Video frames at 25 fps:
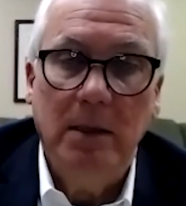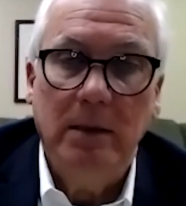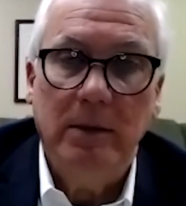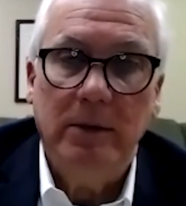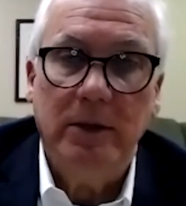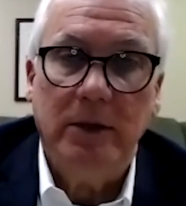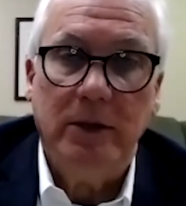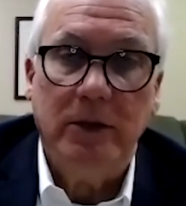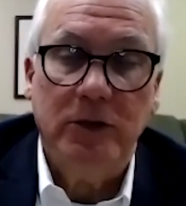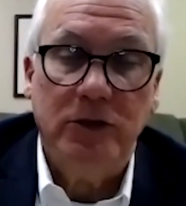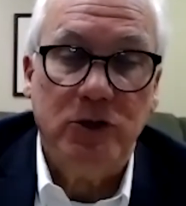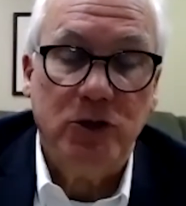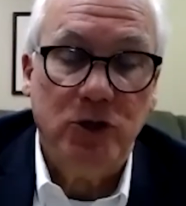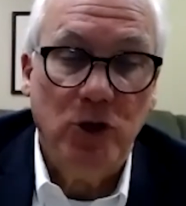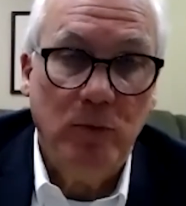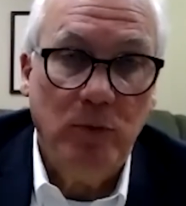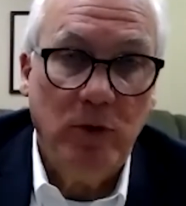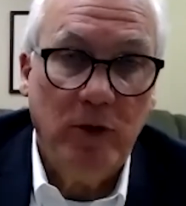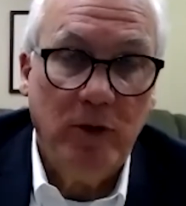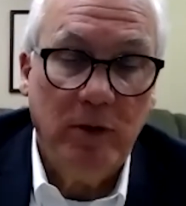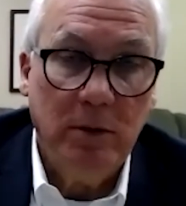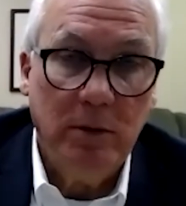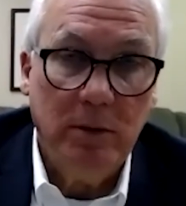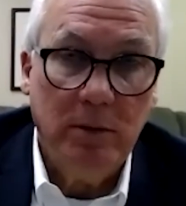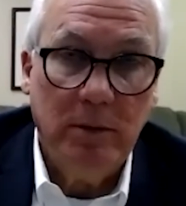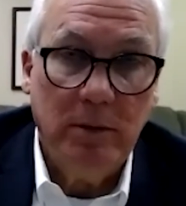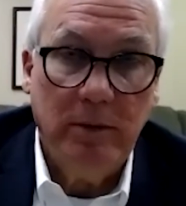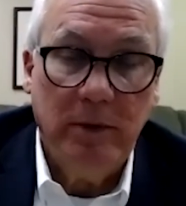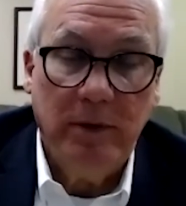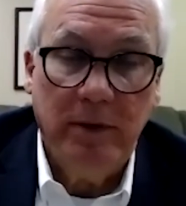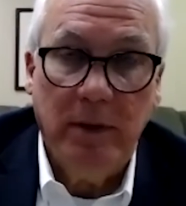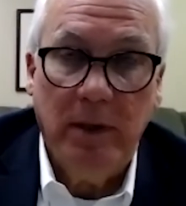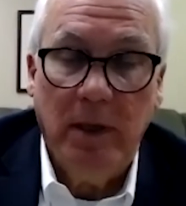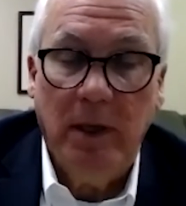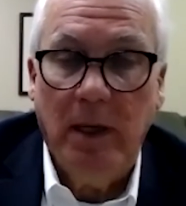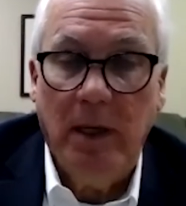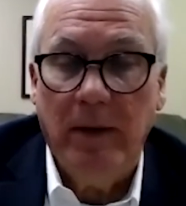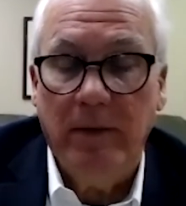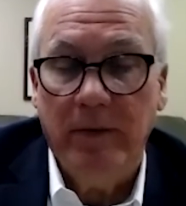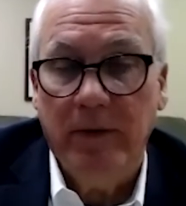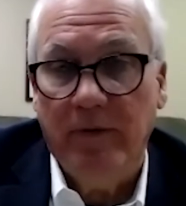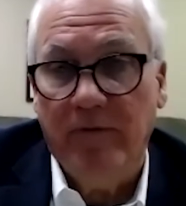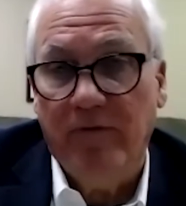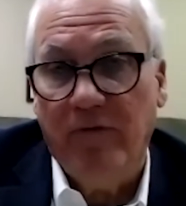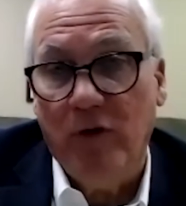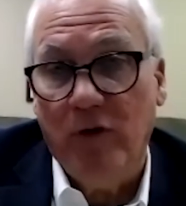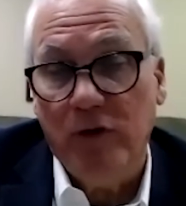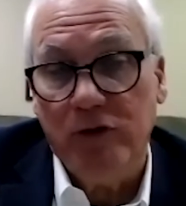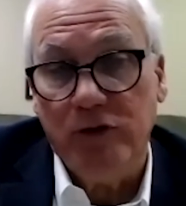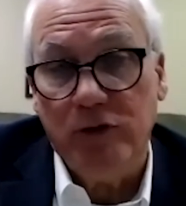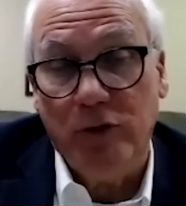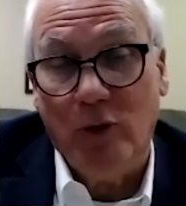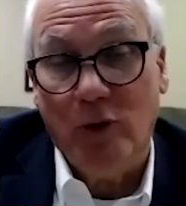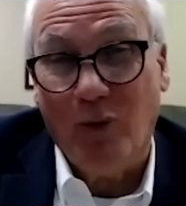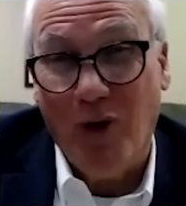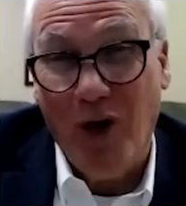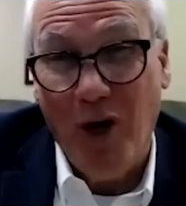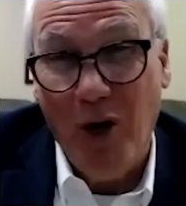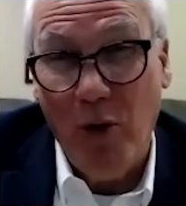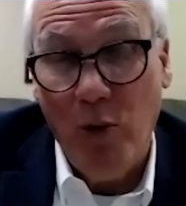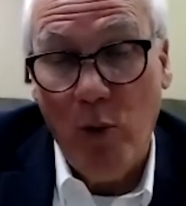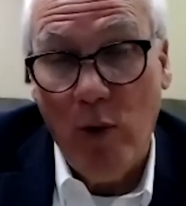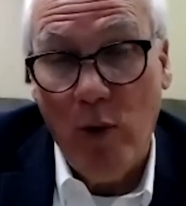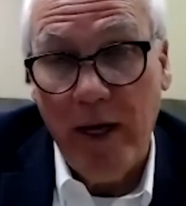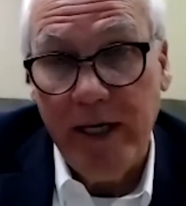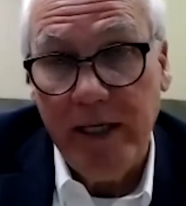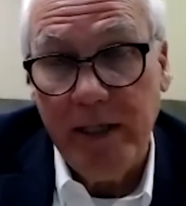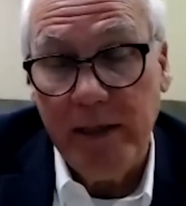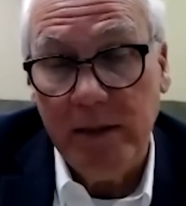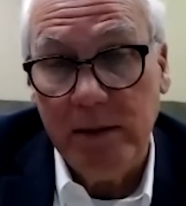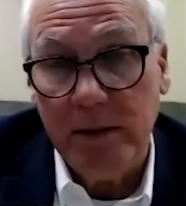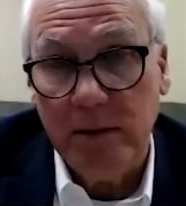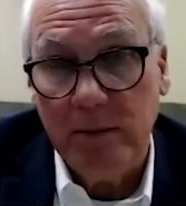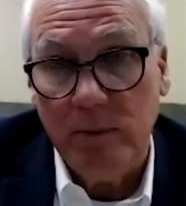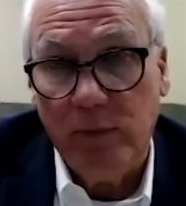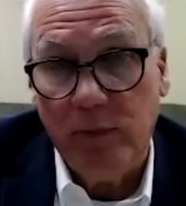The consumer, the folks on the roadways